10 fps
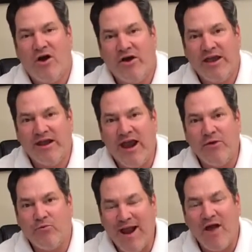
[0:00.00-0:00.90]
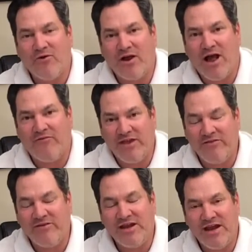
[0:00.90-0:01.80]
in a round of golf,
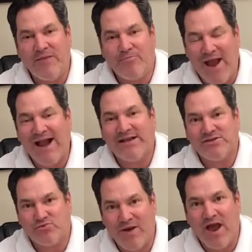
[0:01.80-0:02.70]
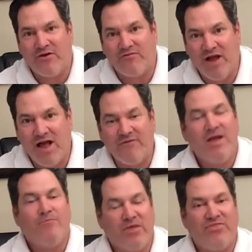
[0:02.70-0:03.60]
even in a practice round of golf,
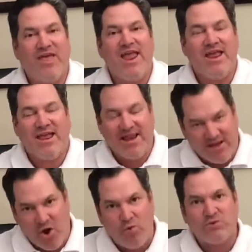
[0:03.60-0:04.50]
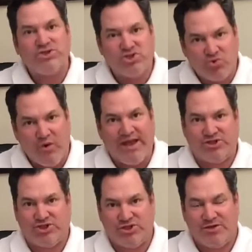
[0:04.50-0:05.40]
but they don't
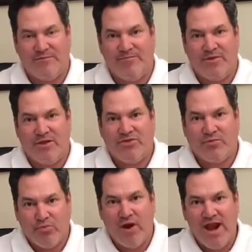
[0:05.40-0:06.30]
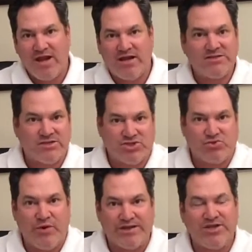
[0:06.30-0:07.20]
switch. The brain doesn't
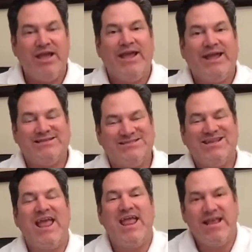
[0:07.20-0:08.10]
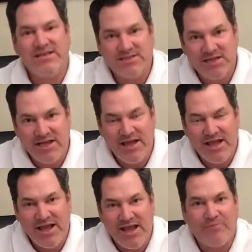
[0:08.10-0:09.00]
switch. It stays
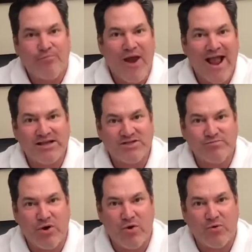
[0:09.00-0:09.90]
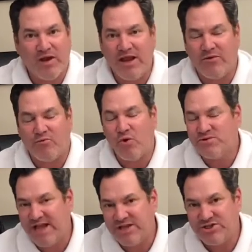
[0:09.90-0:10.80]
in practice mode, in
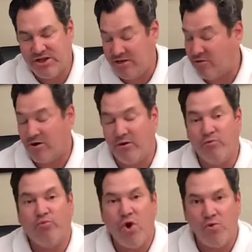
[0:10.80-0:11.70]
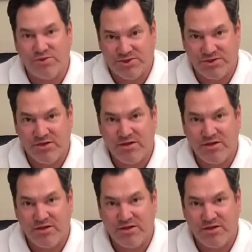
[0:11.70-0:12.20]
rotation uh, or rote,